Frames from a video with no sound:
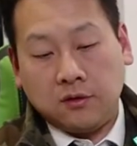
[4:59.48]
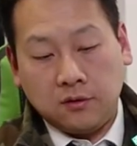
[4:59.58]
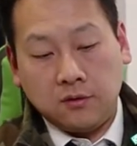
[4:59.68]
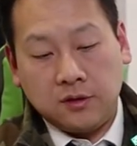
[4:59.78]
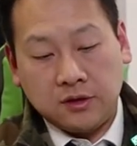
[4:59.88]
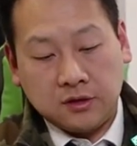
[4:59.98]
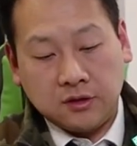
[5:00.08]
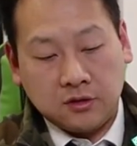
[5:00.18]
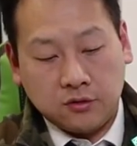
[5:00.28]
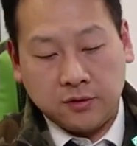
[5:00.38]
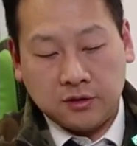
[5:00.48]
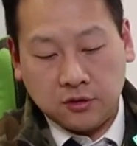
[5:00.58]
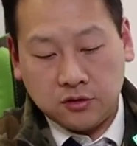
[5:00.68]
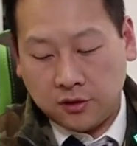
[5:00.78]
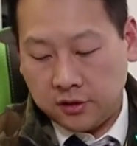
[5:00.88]
to do is just twist the
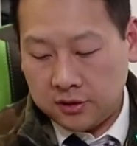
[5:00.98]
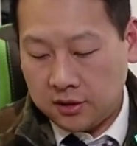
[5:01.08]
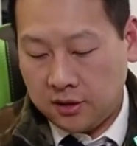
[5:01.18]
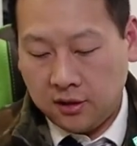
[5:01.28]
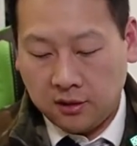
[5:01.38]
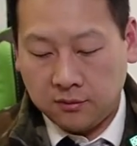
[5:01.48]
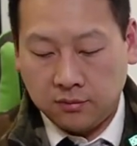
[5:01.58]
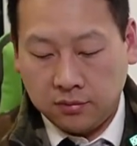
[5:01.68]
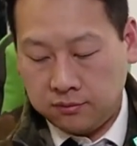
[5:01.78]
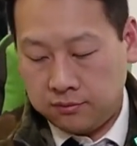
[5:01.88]
joint and